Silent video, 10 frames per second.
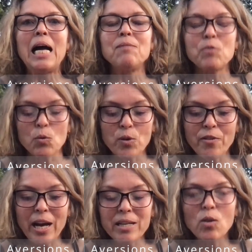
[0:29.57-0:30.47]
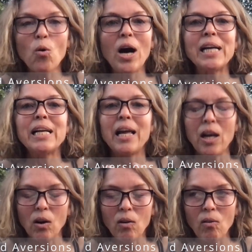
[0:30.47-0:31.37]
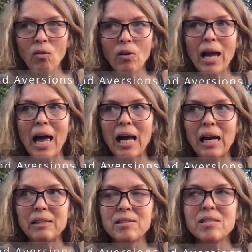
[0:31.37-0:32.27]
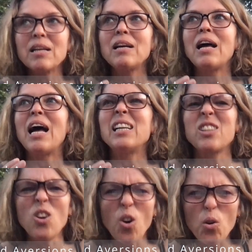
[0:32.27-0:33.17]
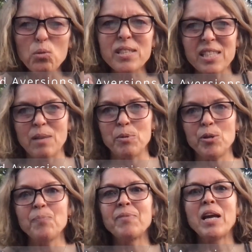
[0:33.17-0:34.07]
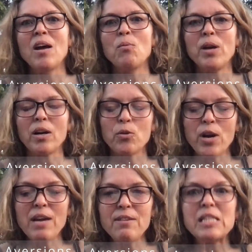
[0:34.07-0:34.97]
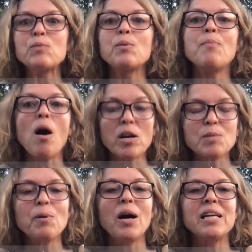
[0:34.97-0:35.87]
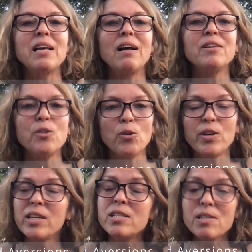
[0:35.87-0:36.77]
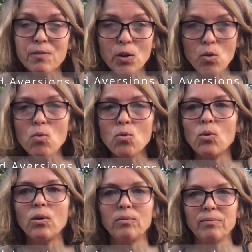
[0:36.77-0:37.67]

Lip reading: So we've had quite a long and cold summer when our cravings were marked by yearnings for cool.